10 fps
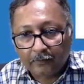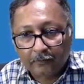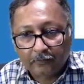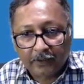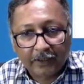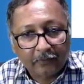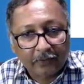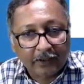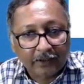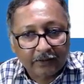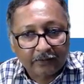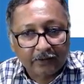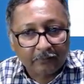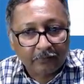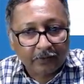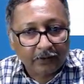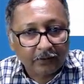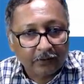Second, we are getting the same figure.